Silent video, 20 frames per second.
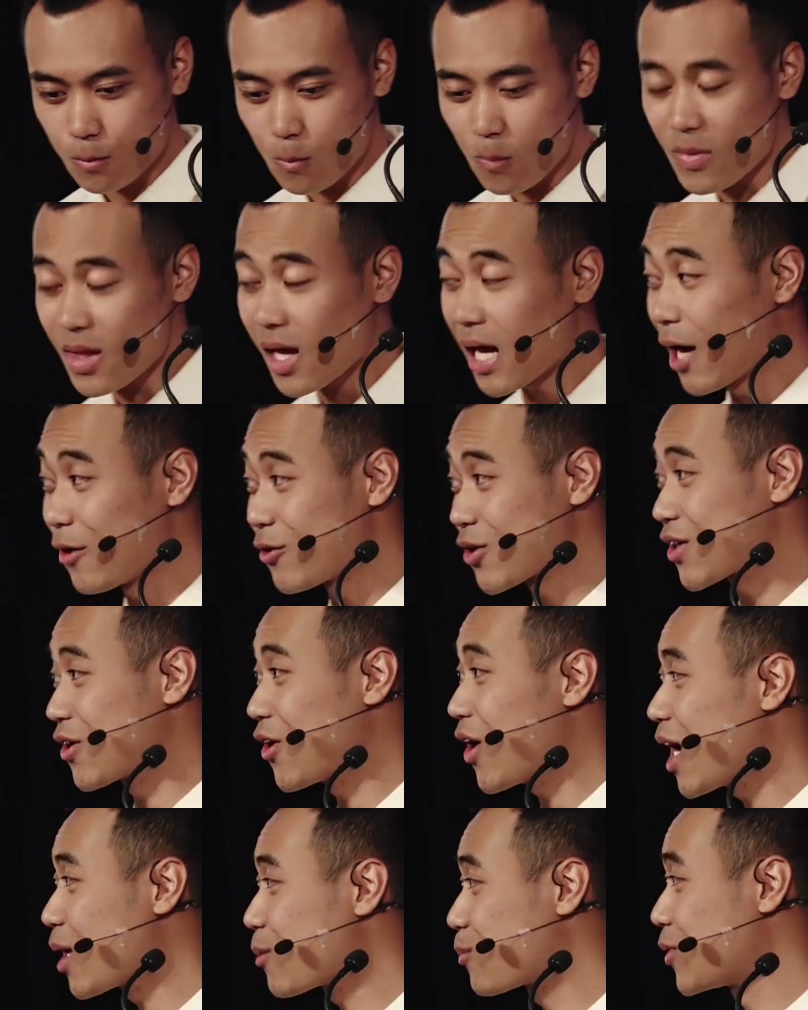How the
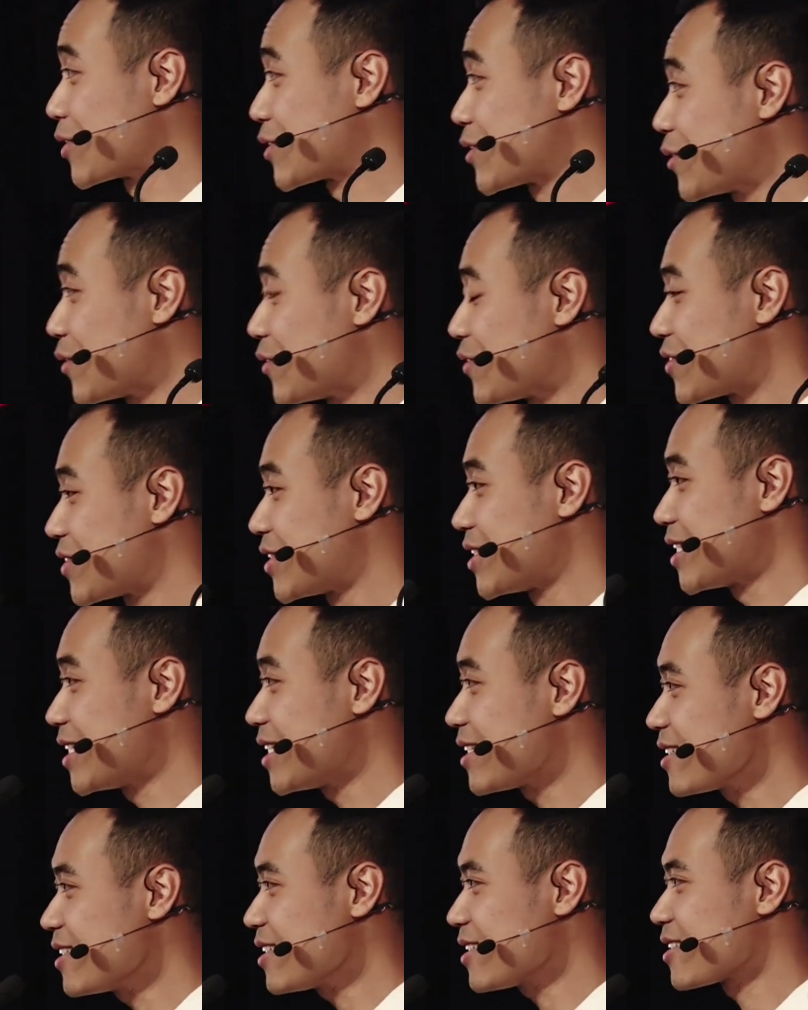crowd pursues
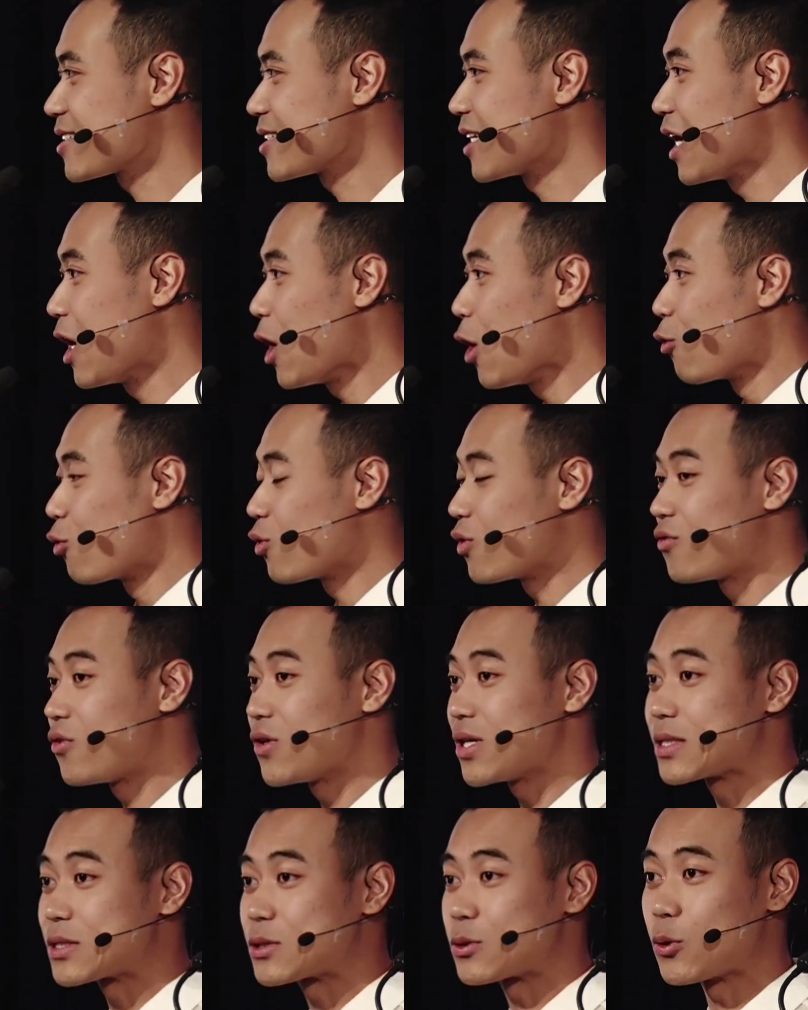Jesus
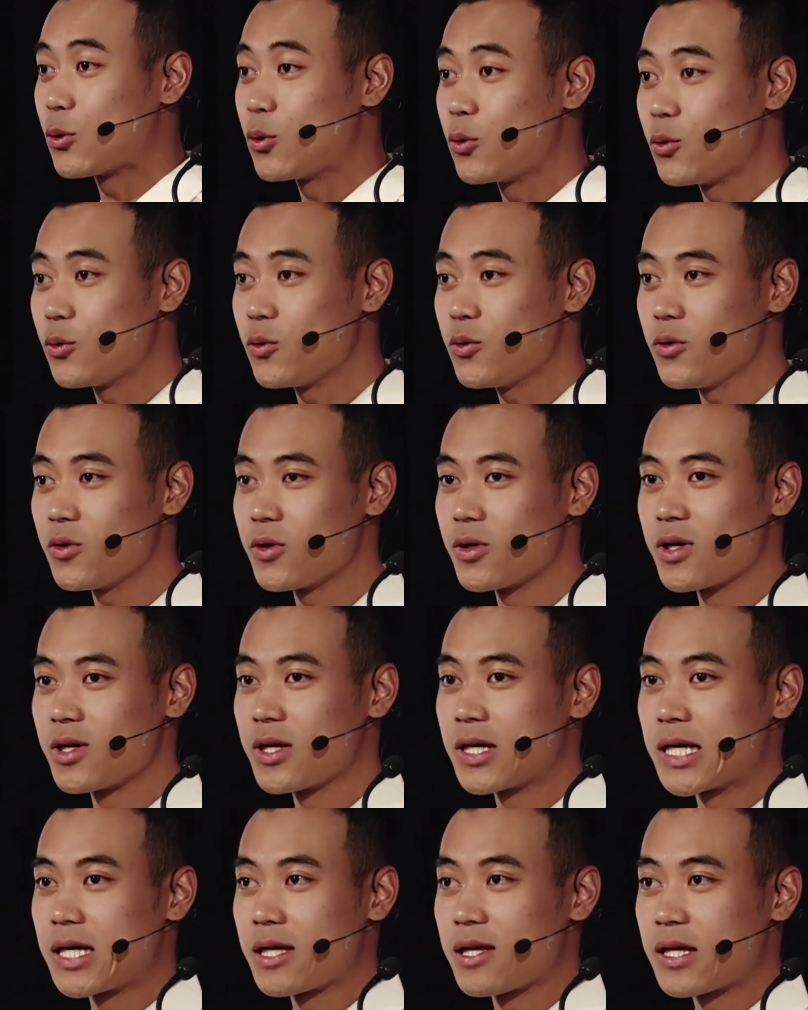reveals who
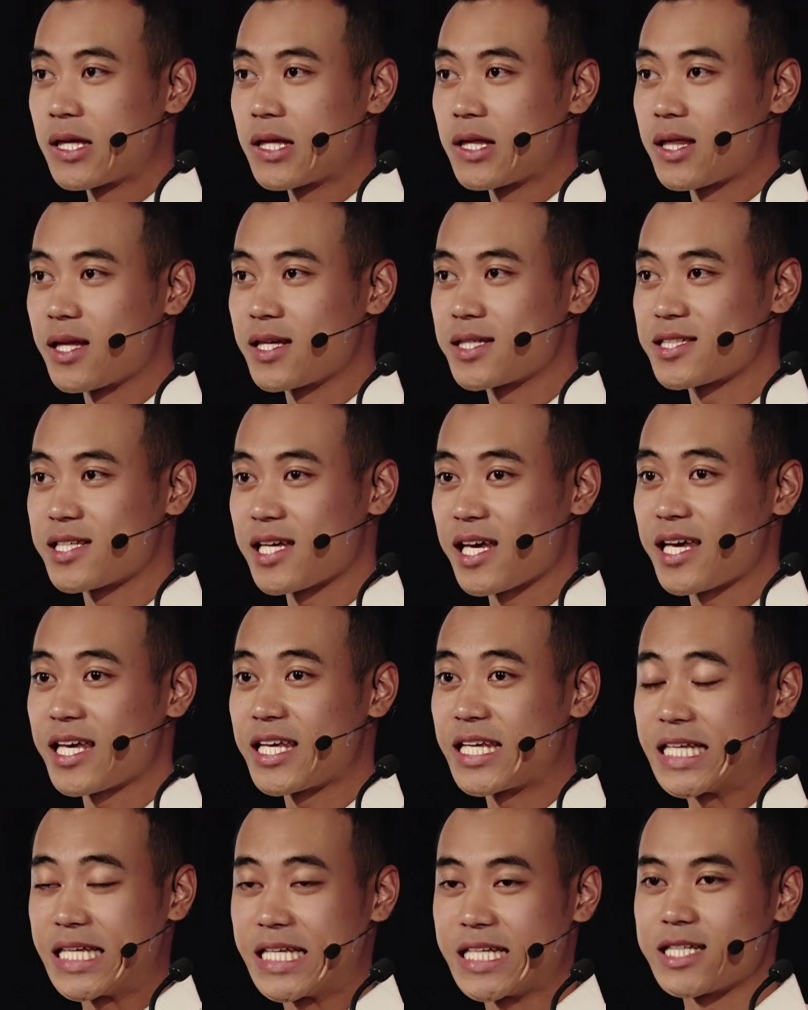they say
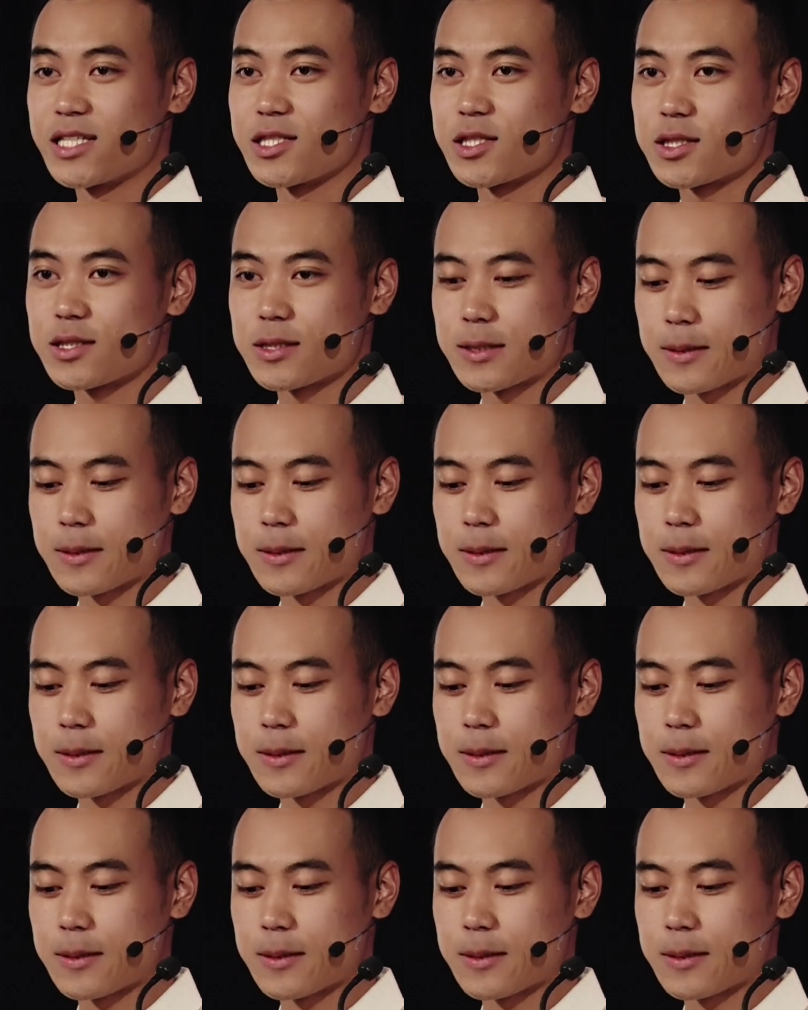he is.